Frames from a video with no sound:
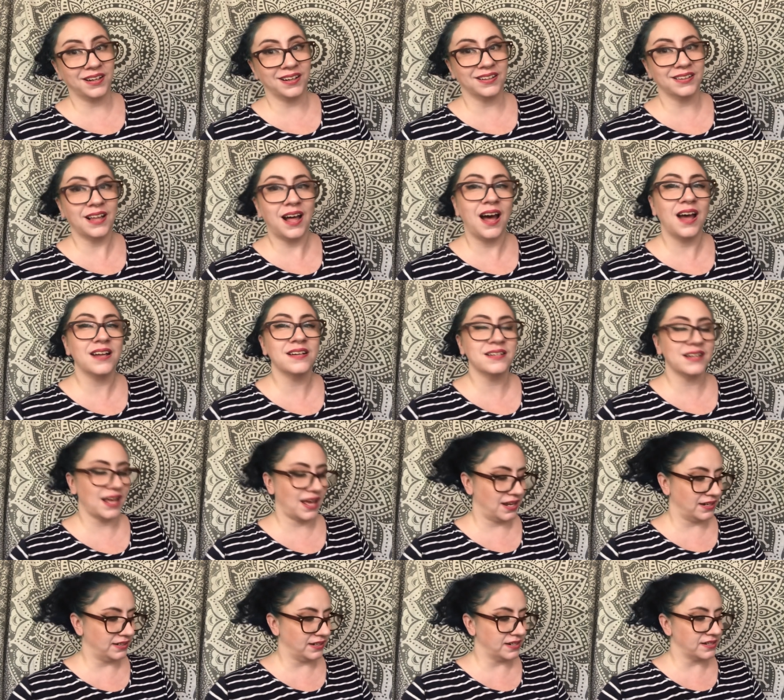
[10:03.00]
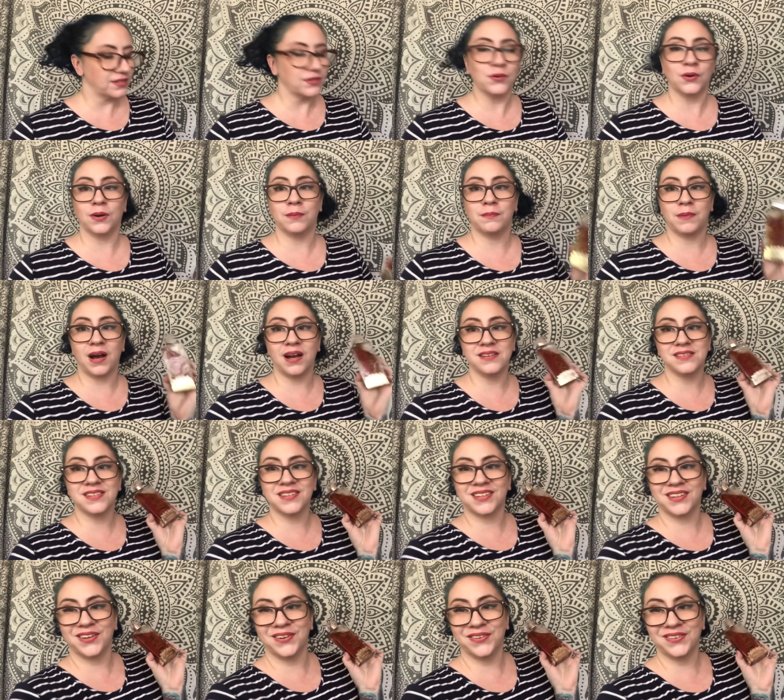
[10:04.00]
Guerlain and it's
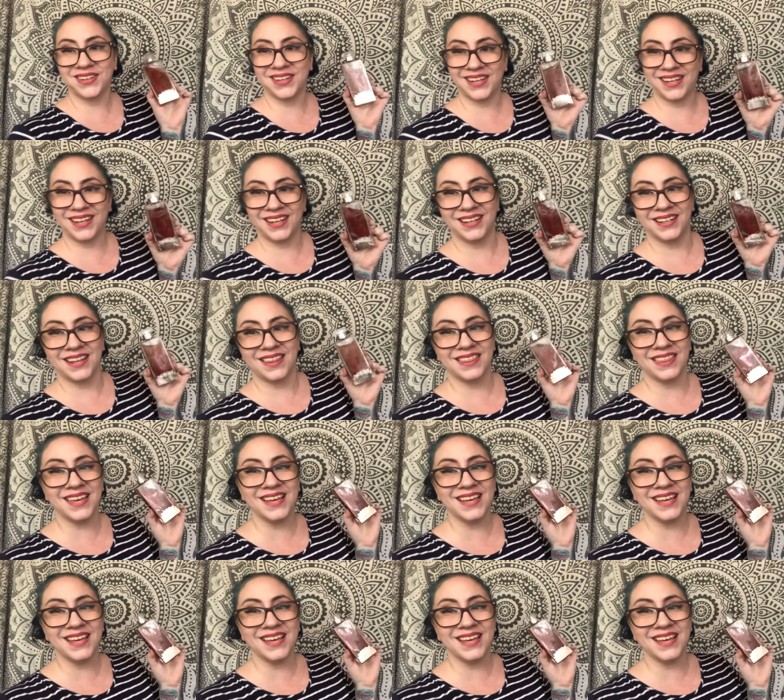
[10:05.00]
Gourmand Coquin.